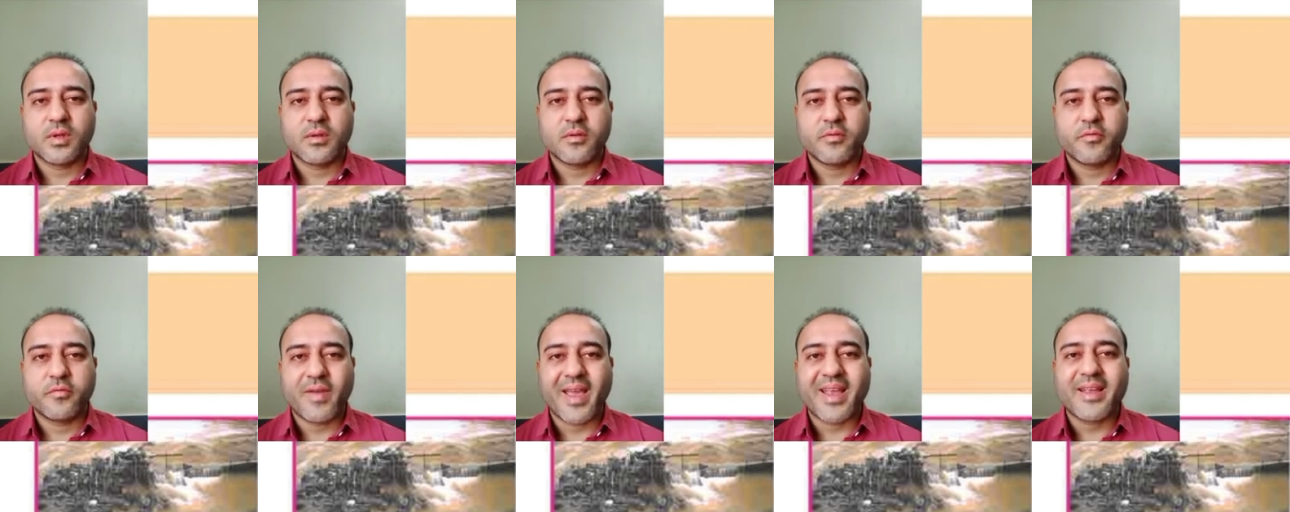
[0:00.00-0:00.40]

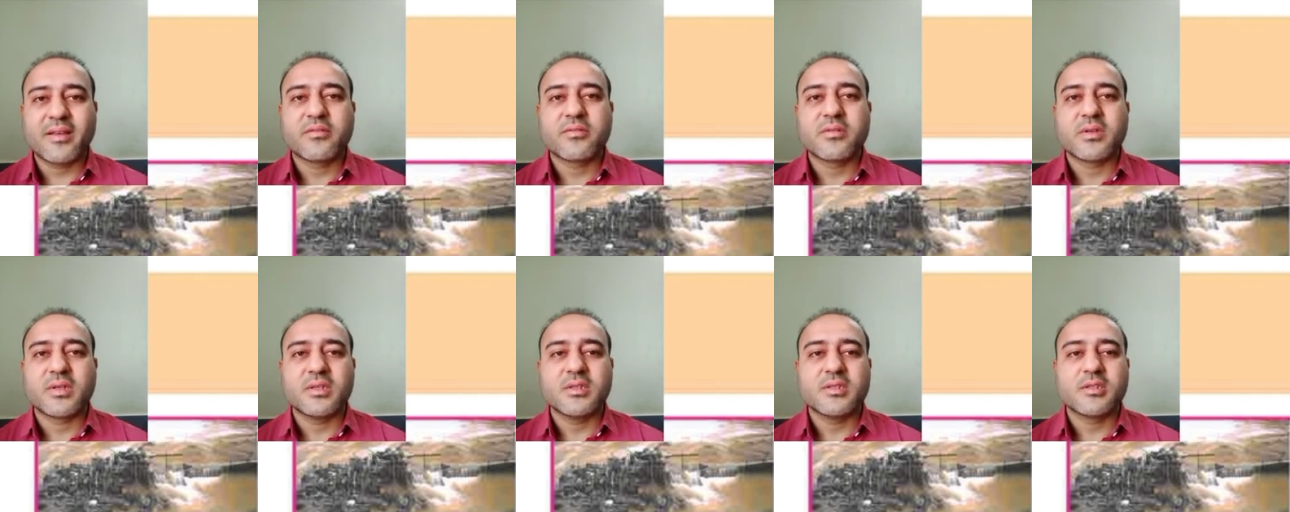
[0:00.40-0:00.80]

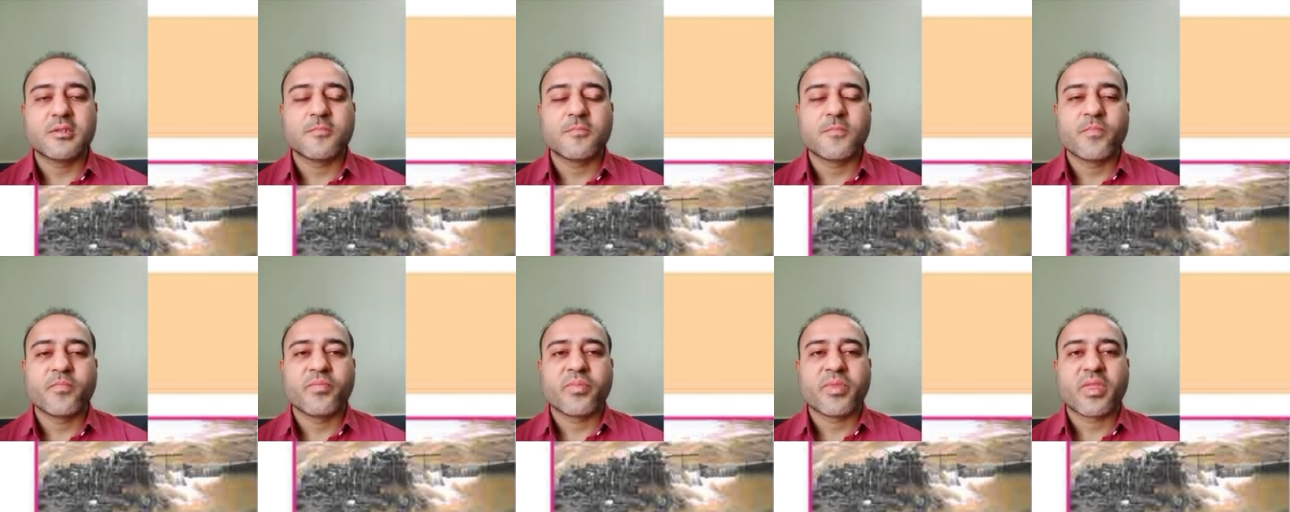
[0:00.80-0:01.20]
factories
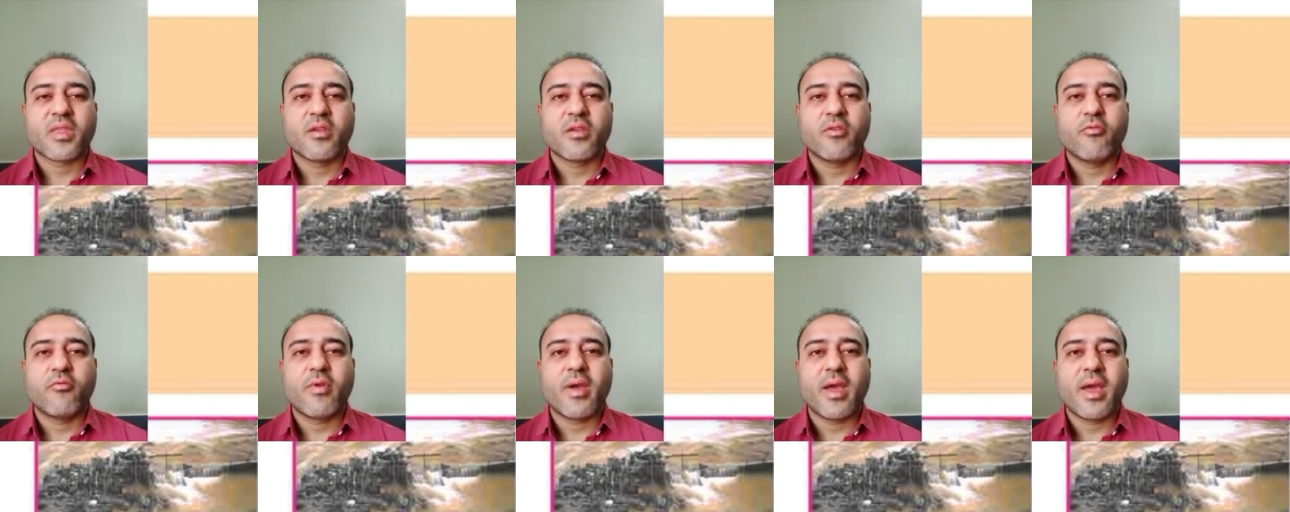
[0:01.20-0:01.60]

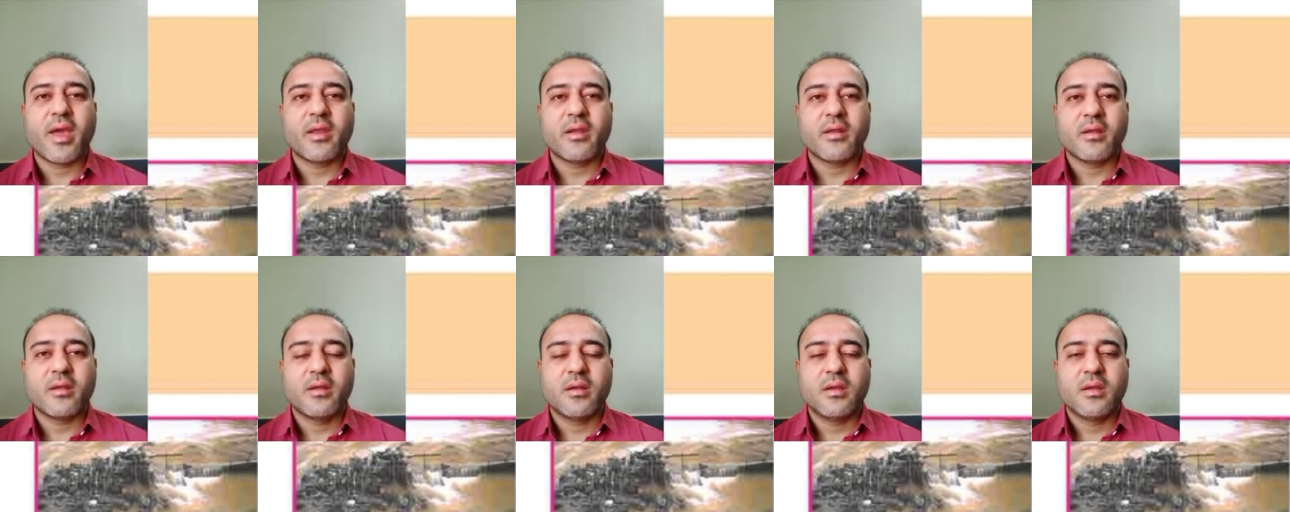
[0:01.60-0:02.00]

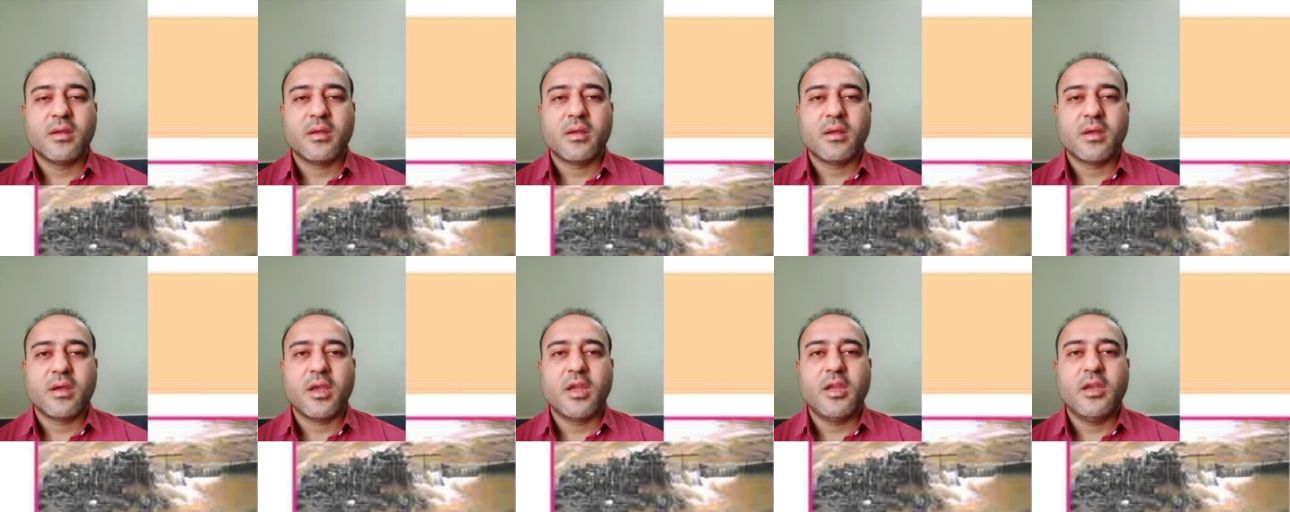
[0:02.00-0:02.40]
where
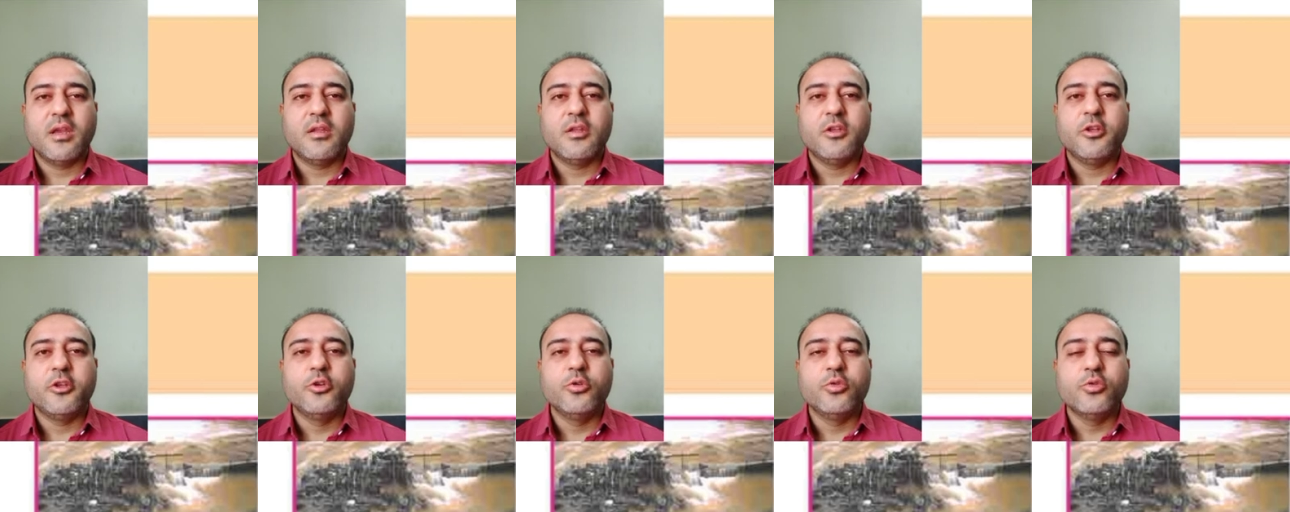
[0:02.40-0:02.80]
in
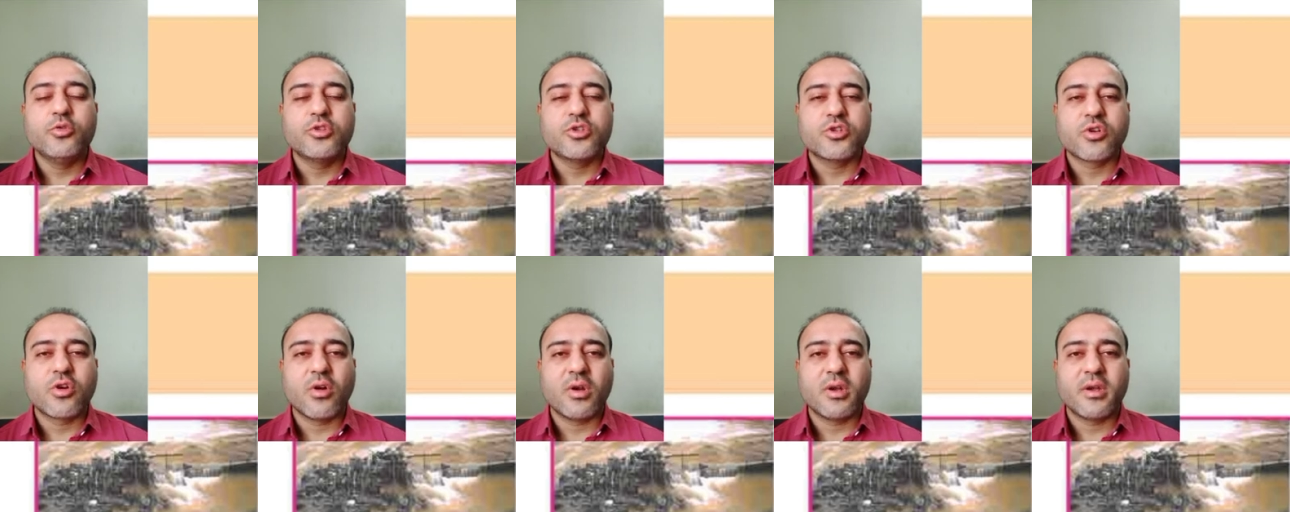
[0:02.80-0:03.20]

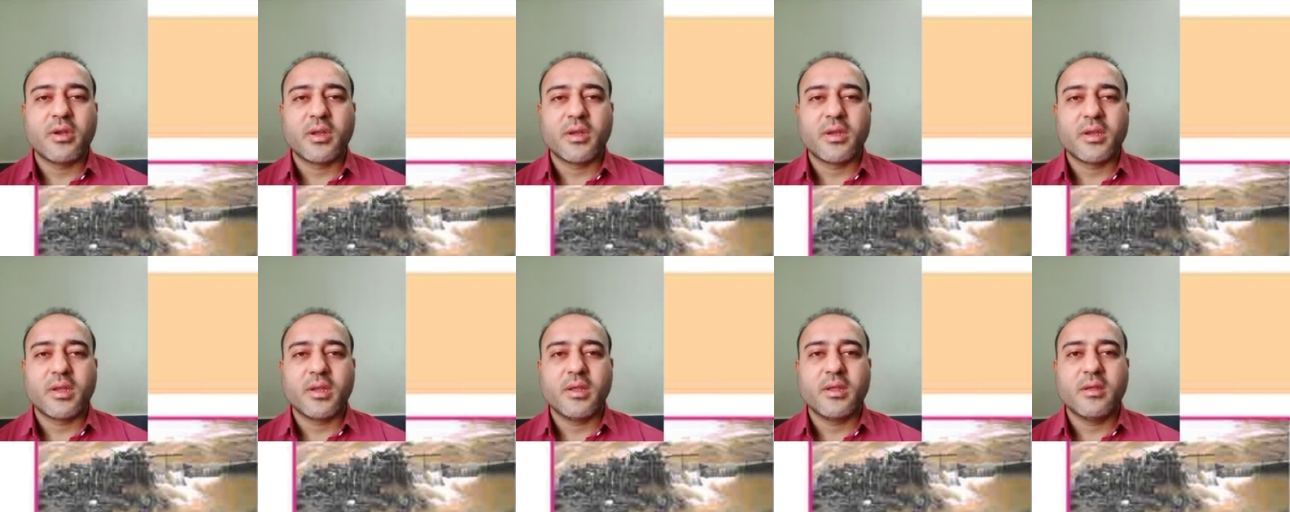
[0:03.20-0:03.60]
huge
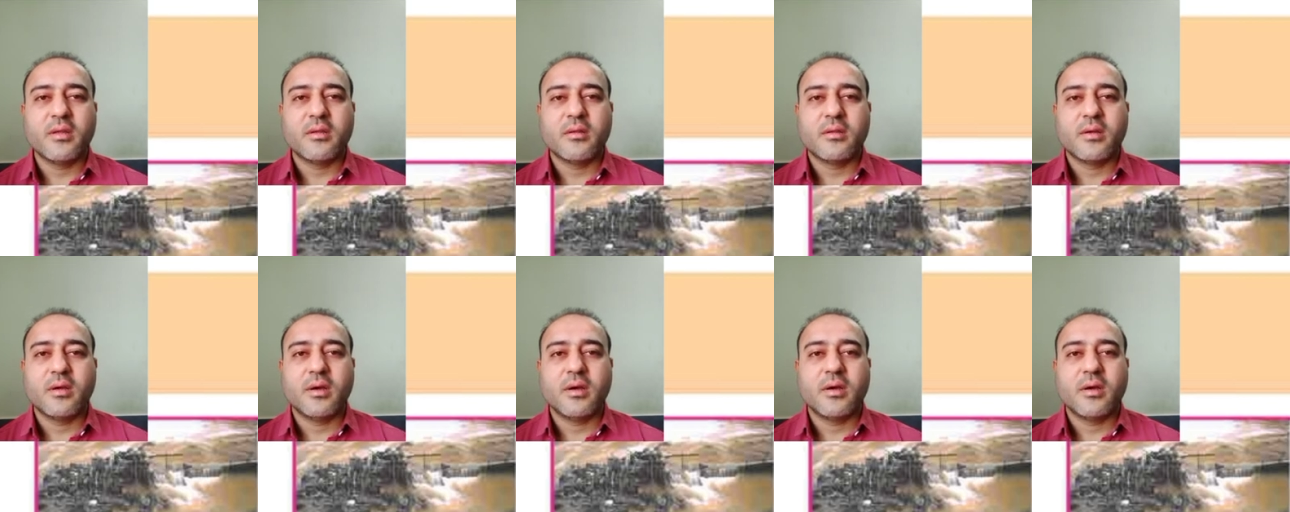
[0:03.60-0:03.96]
quantity